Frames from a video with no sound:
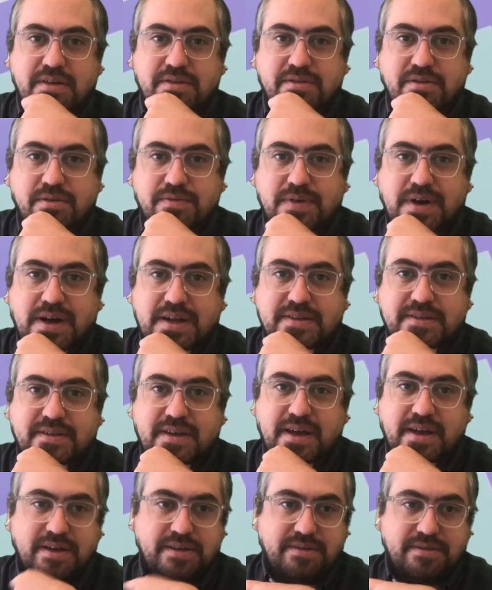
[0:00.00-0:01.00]
So font
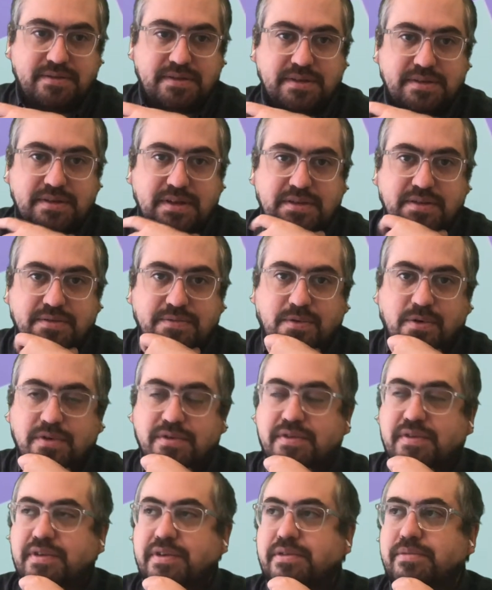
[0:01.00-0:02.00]
size is set to
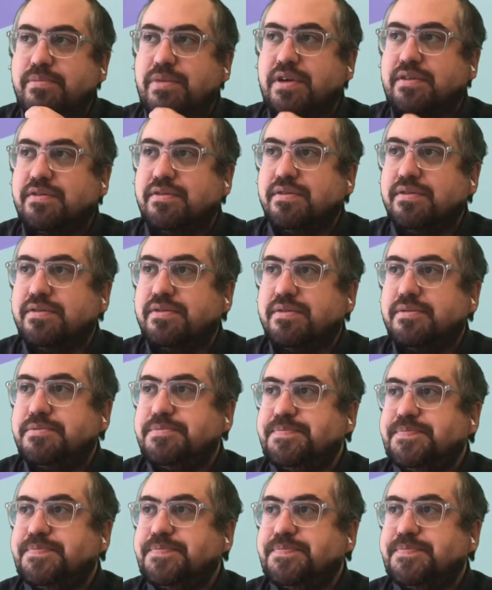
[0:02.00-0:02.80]
14 pixels.